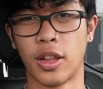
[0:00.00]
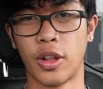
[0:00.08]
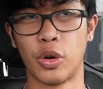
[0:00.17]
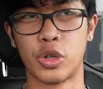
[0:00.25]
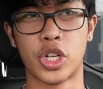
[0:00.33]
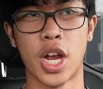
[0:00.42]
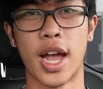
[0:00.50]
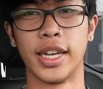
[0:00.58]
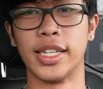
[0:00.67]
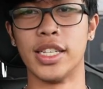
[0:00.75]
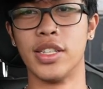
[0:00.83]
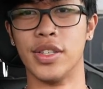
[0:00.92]
a little
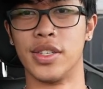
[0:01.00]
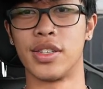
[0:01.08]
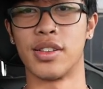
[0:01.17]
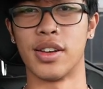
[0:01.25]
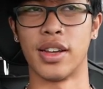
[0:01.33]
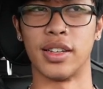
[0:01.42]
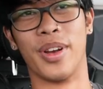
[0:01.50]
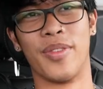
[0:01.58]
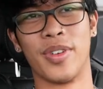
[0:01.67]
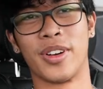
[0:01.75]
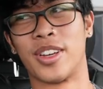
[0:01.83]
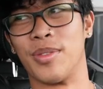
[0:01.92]
Chinese today.
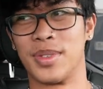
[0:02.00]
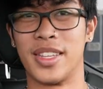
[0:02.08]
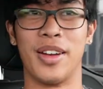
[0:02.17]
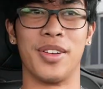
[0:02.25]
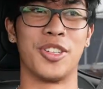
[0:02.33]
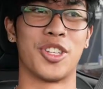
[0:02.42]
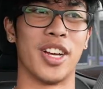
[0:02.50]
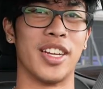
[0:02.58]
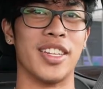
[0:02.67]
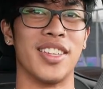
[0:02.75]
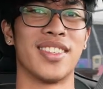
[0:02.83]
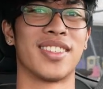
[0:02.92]
Whenever it comes down to
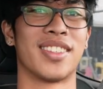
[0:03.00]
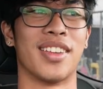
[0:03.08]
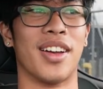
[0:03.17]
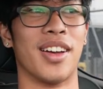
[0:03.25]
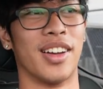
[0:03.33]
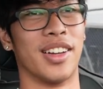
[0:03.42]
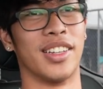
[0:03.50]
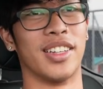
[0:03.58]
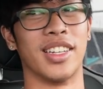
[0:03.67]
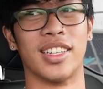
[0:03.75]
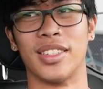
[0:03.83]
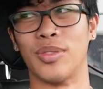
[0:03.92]
Chinese,
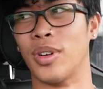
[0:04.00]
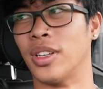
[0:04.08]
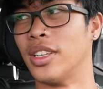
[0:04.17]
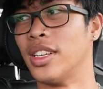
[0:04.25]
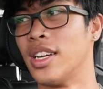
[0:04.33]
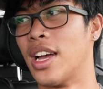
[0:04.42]
uh, uh well,